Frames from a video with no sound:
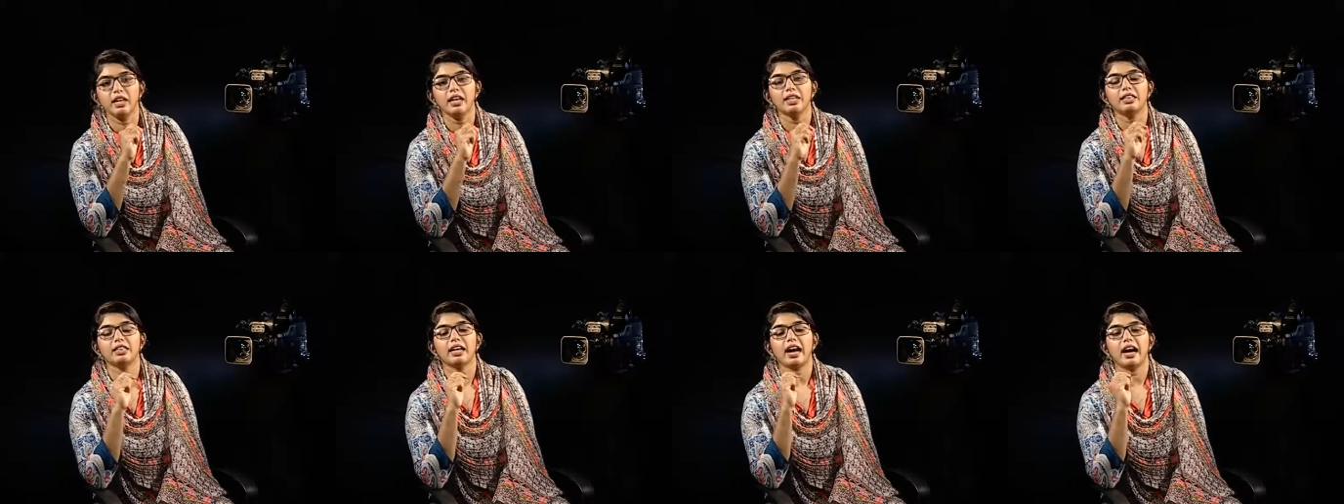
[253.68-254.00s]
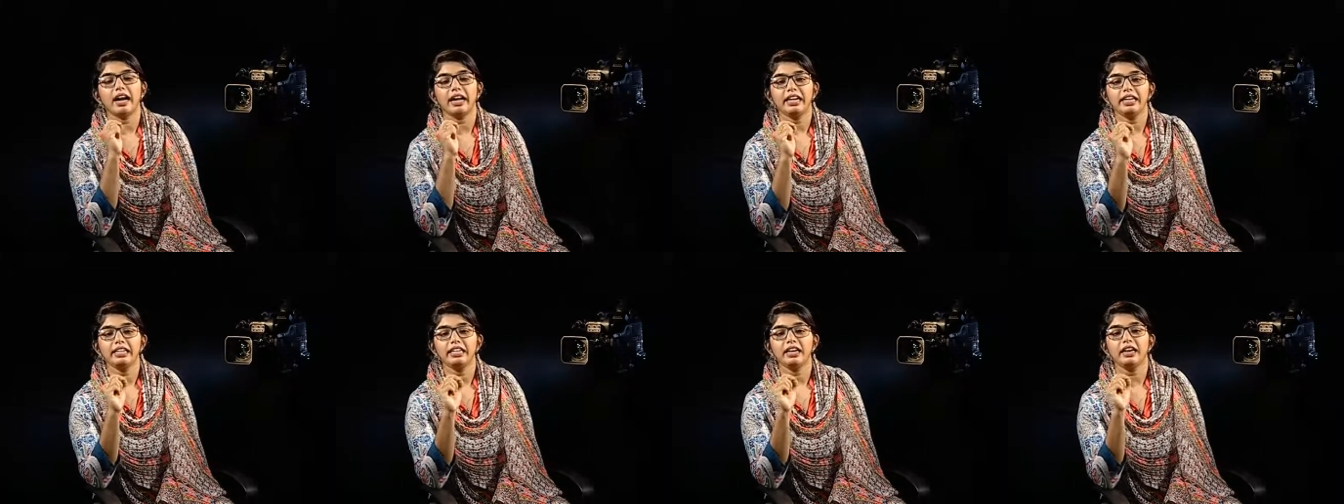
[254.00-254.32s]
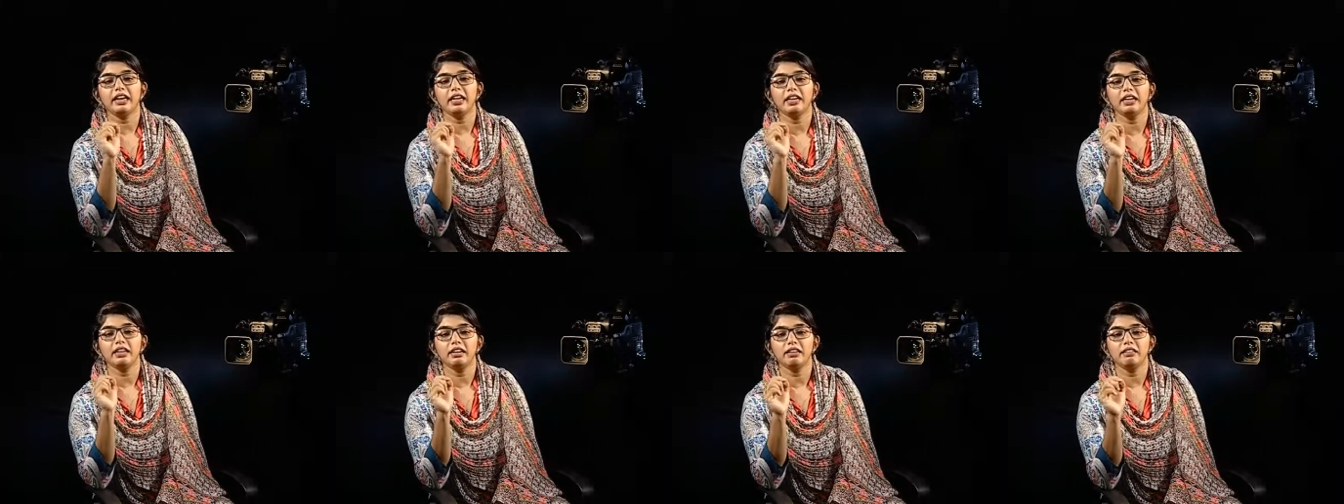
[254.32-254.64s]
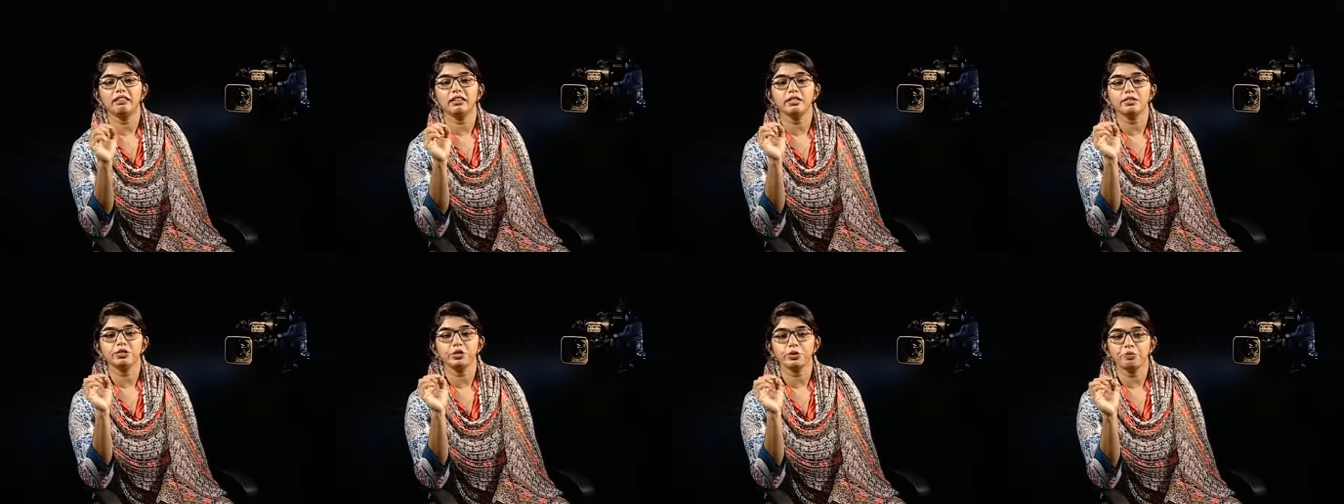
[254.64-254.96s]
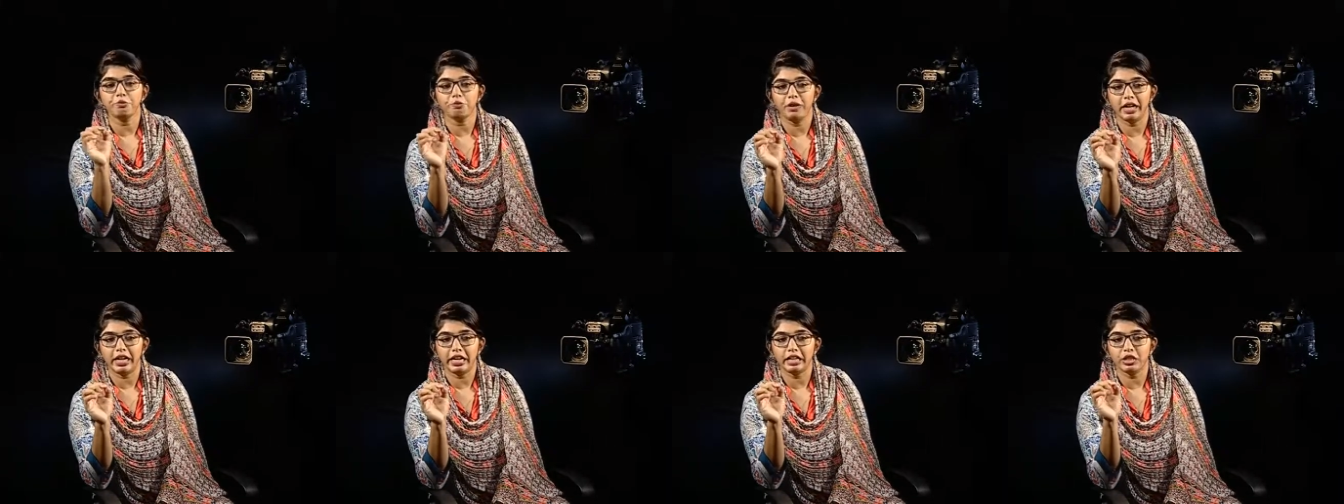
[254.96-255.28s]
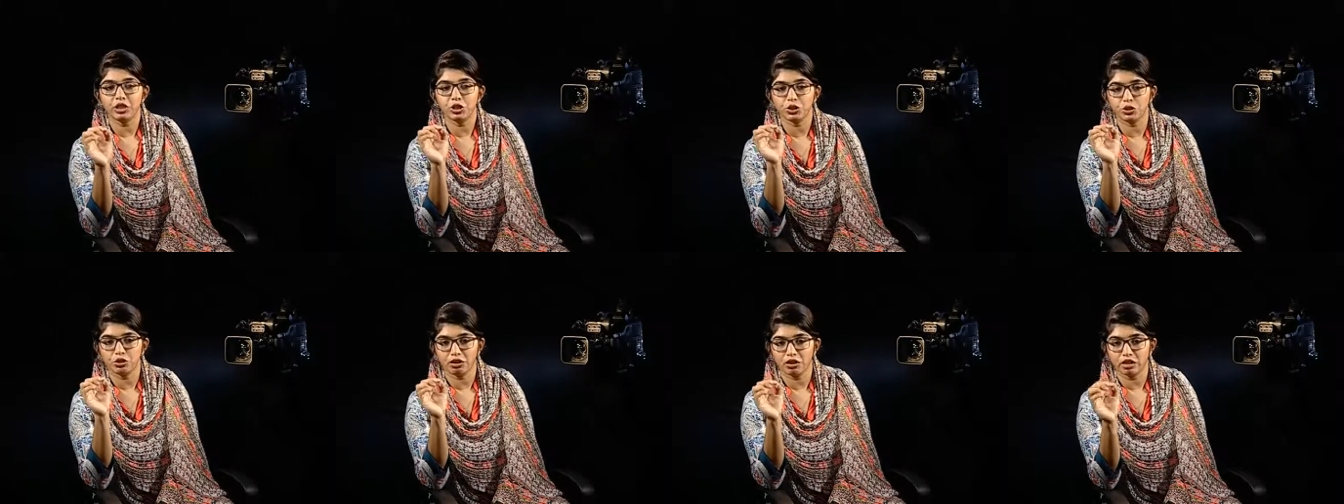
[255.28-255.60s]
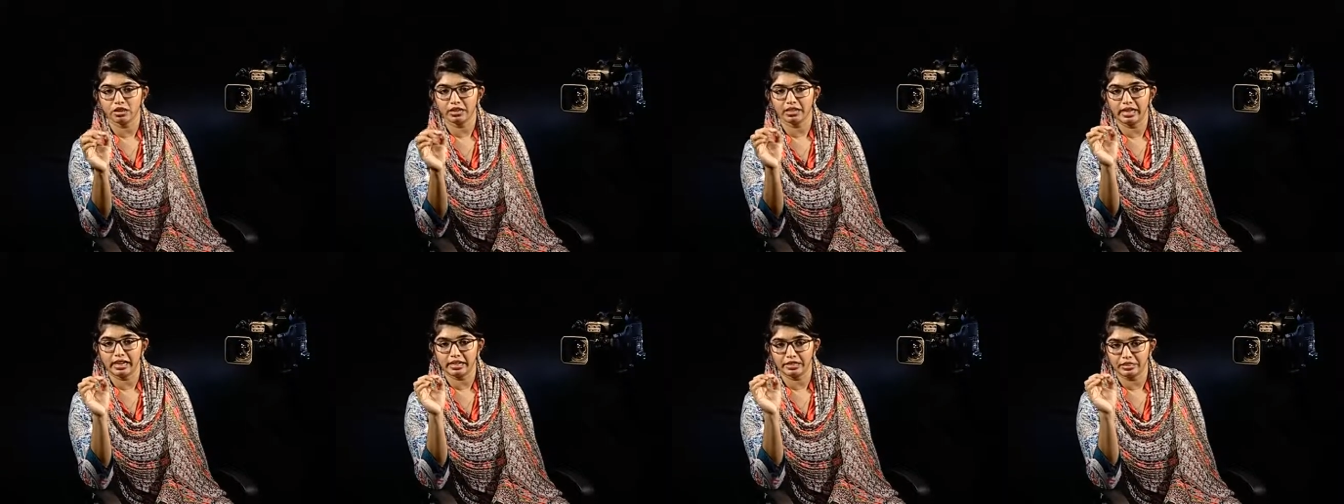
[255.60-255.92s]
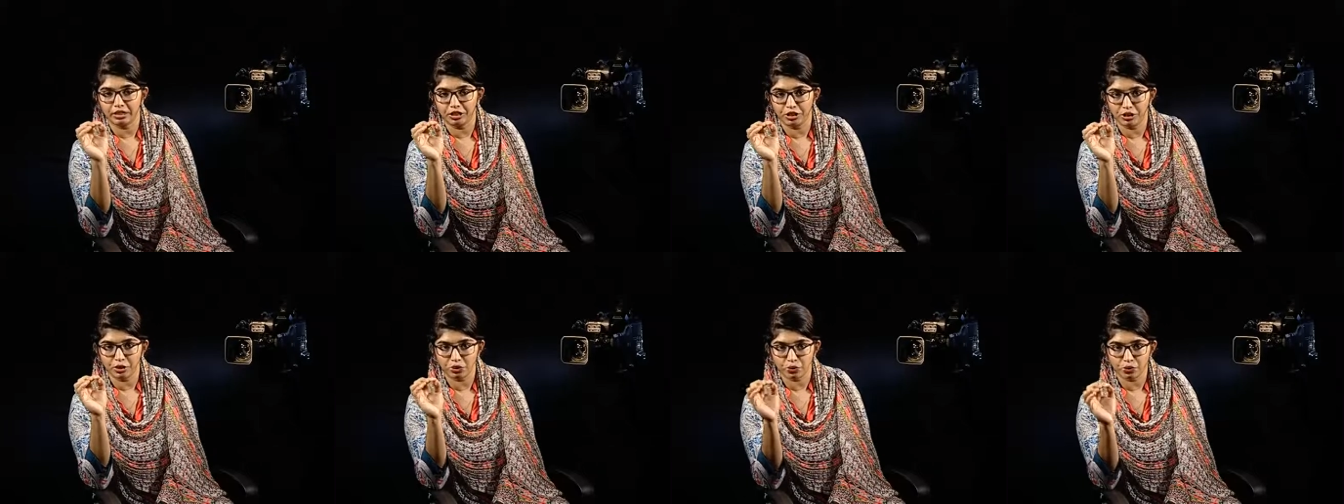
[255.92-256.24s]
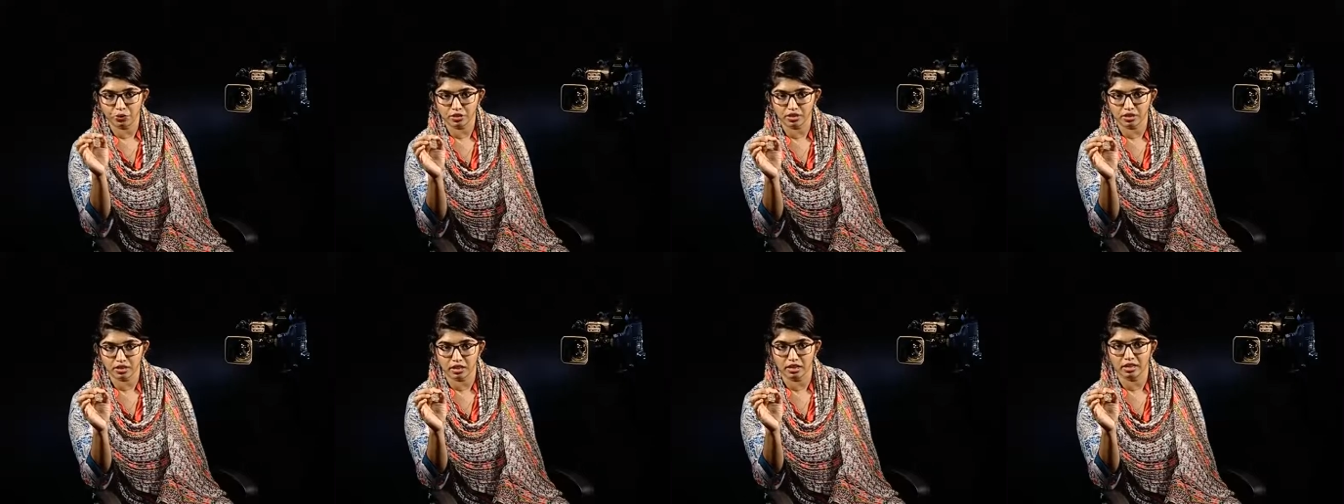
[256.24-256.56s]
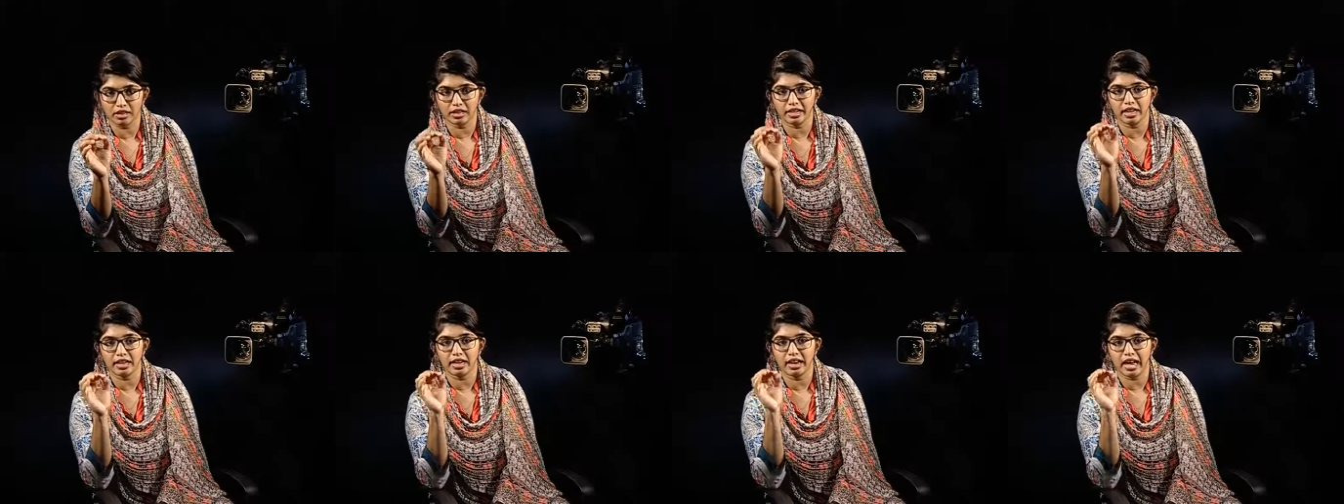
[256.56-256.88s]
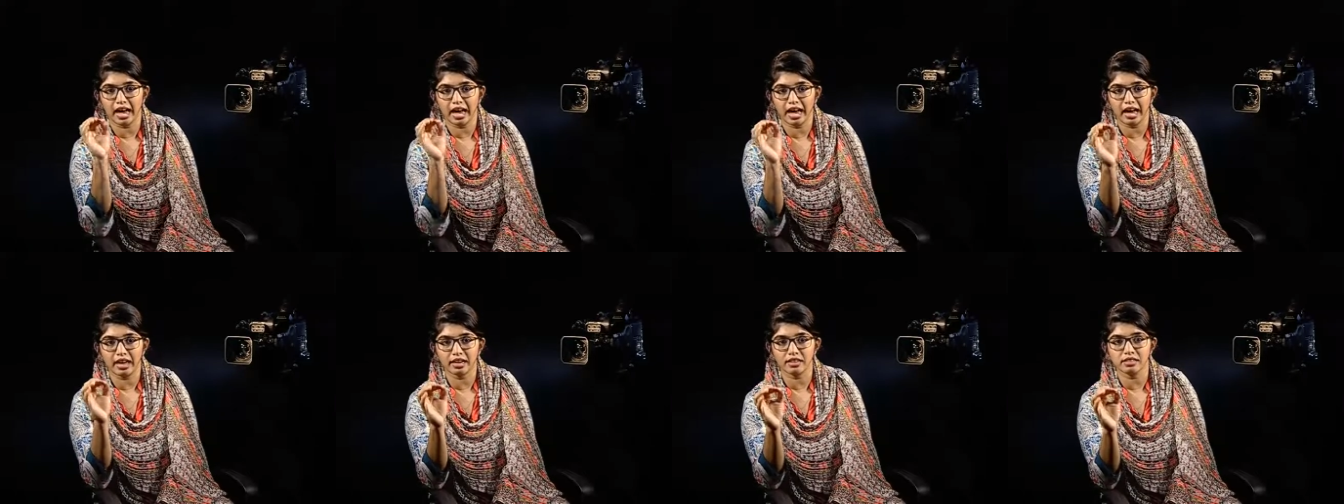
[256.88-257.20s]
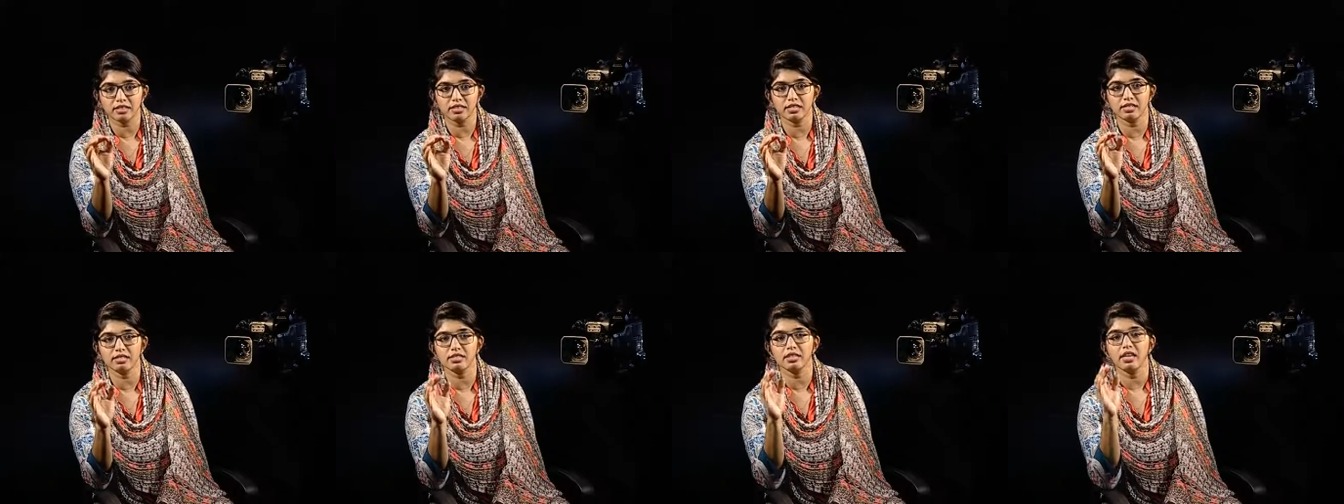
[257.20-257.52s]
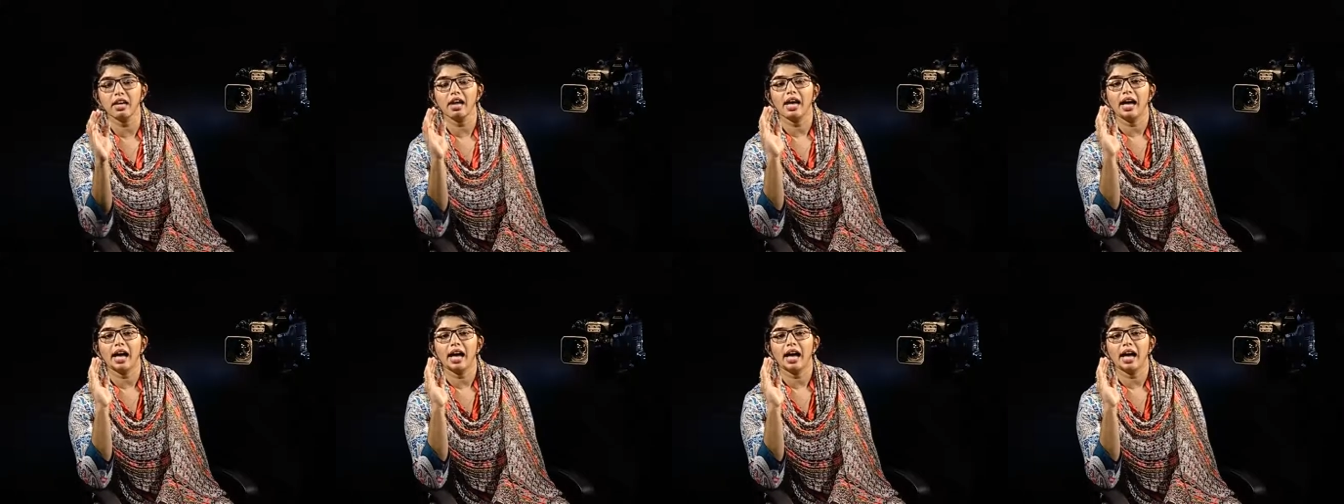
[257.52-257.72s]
The idea here is to make sure that the user can access